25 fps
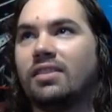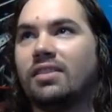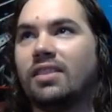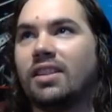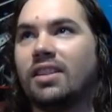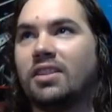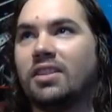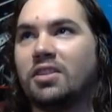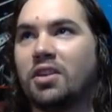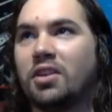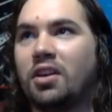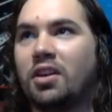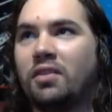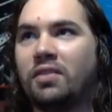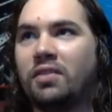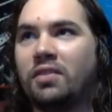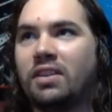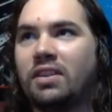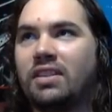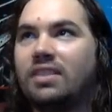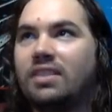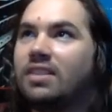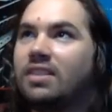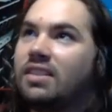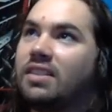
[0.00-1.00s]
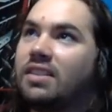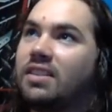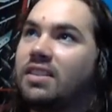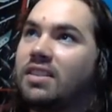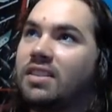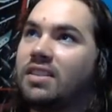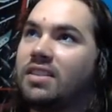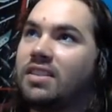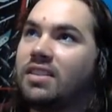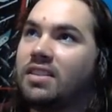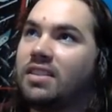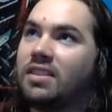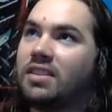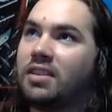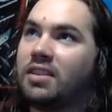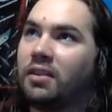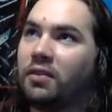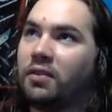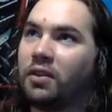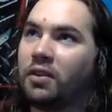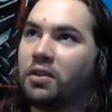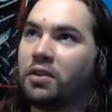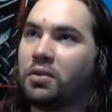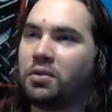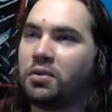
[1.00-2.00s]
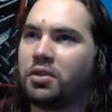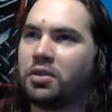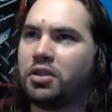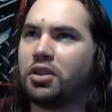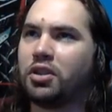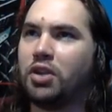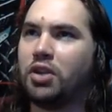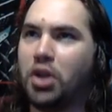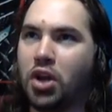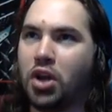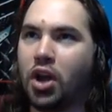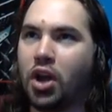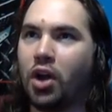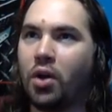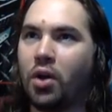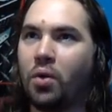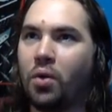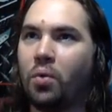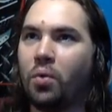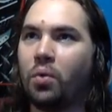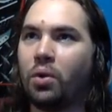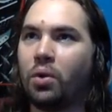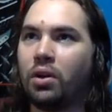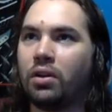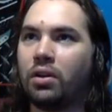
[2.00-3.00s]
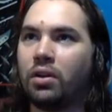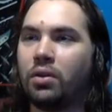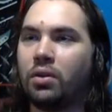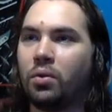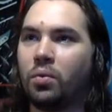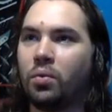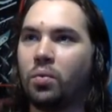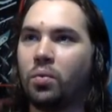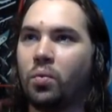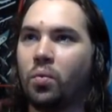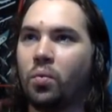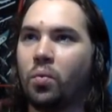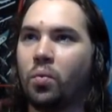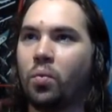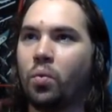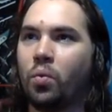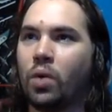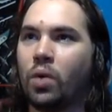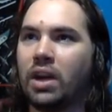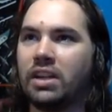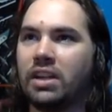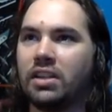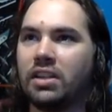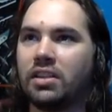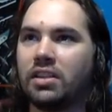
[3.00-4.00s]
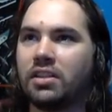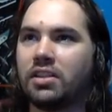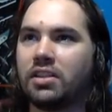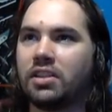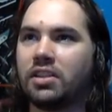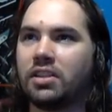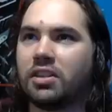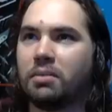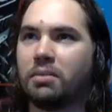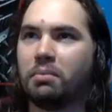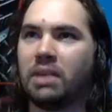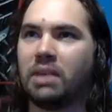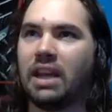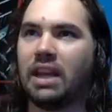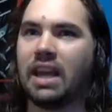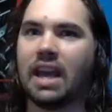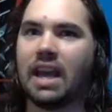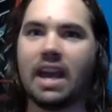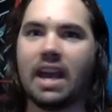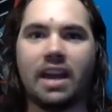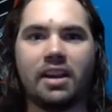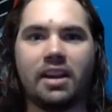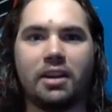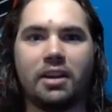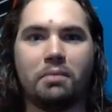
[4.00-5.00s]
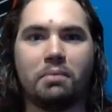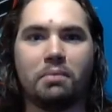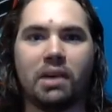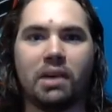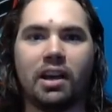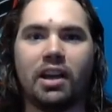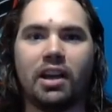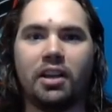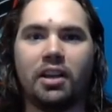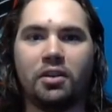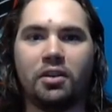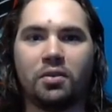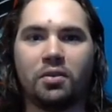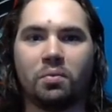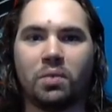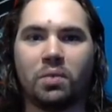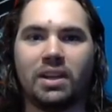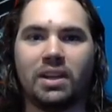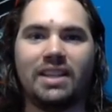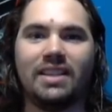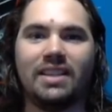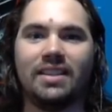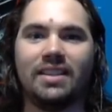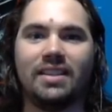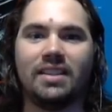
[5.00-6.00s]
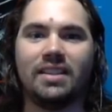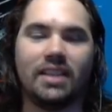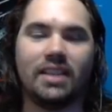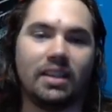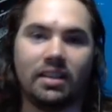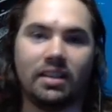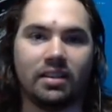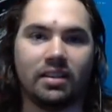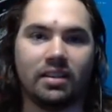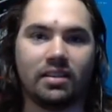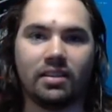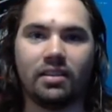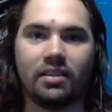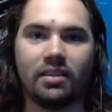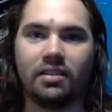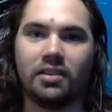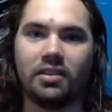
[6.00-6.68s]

it's often difficult to know what somebody had in mind or what he didn't.